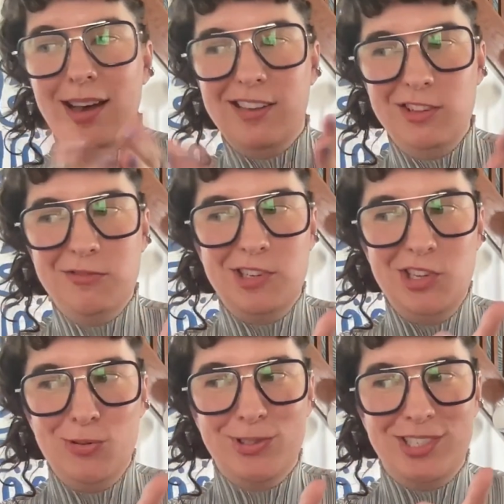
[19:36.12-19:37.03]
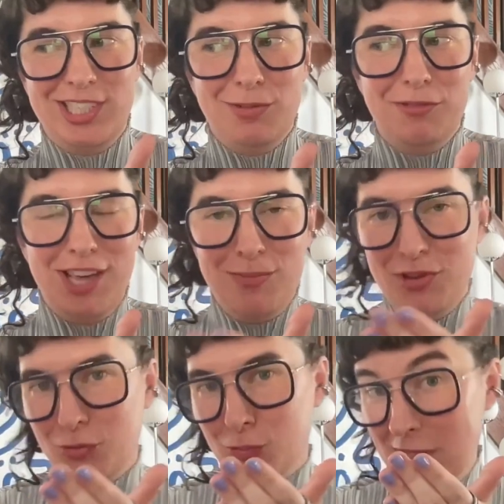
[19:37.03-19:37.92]
I've even used some of them
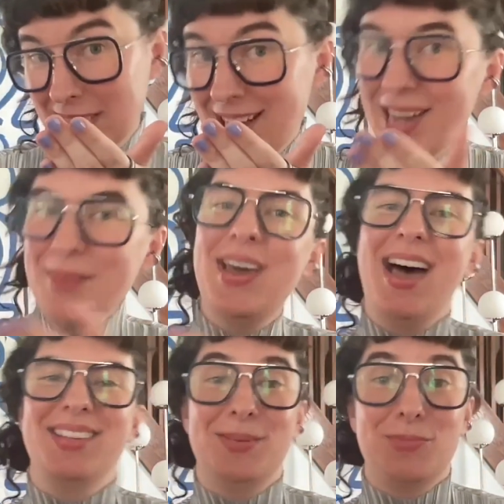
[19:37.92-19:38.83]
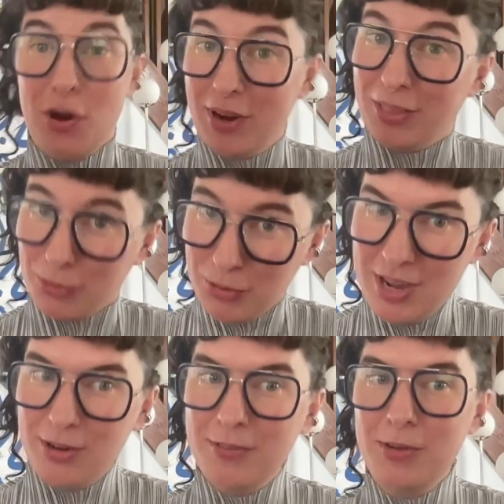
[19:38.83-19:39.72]
in real time as I'm going through an
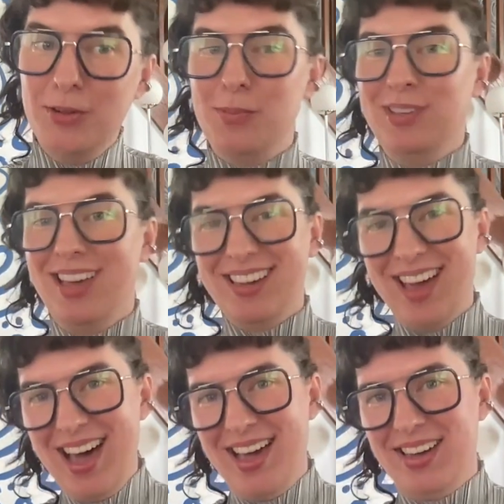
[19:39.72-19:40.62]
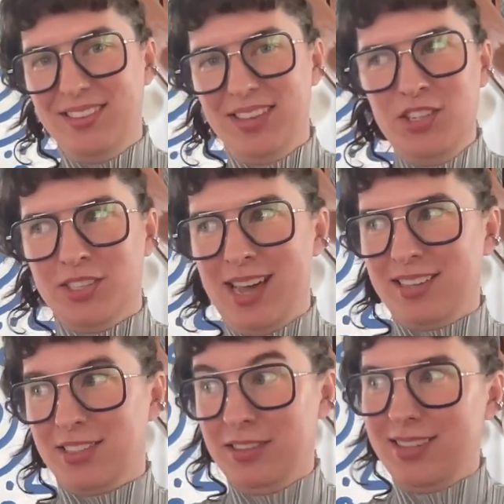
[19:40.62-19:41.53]
interview to be like, hi, they just
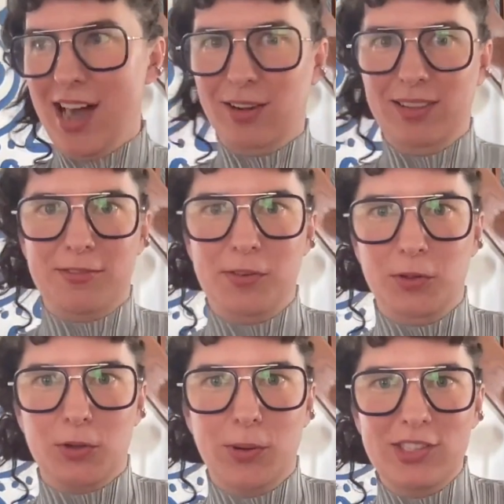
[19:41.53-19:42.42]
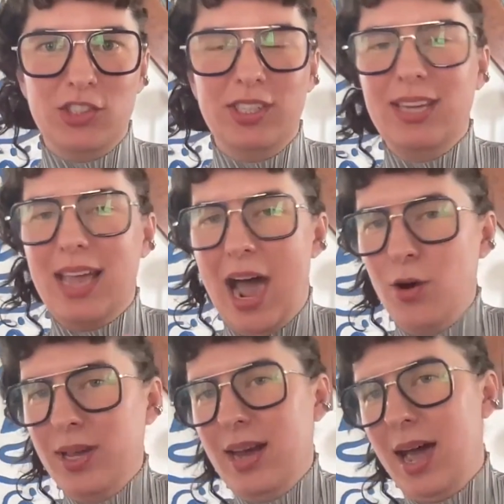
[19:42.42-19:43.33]
asked this out of left field question. How
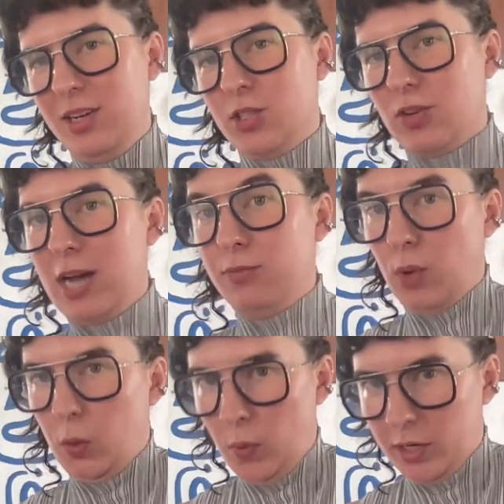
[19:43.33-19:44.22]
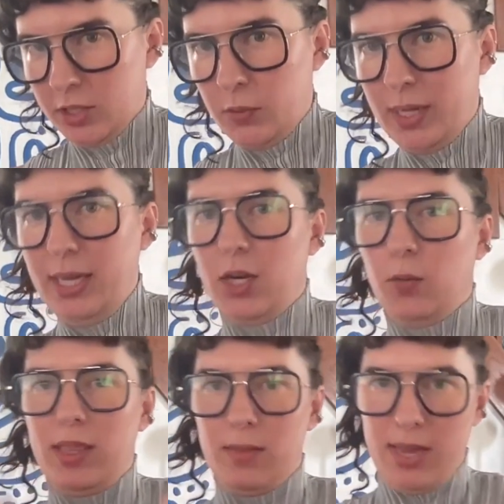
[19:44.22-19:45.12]
can I describe what we're doing in a
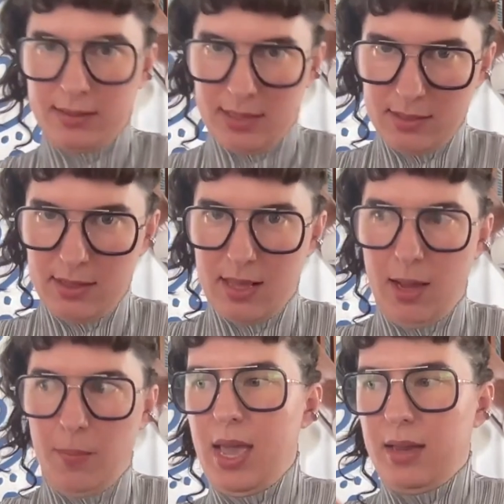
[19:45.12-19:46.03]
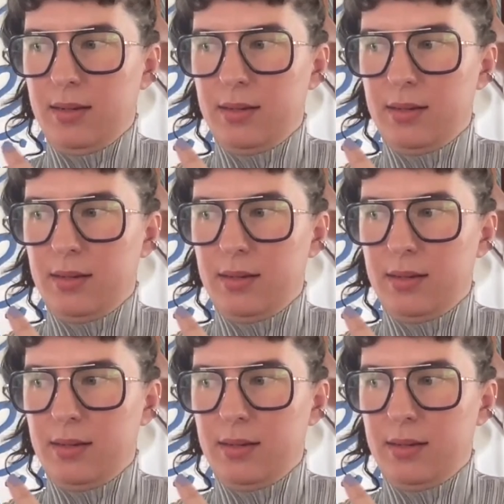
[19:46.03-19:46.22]
way that makes sense to them? And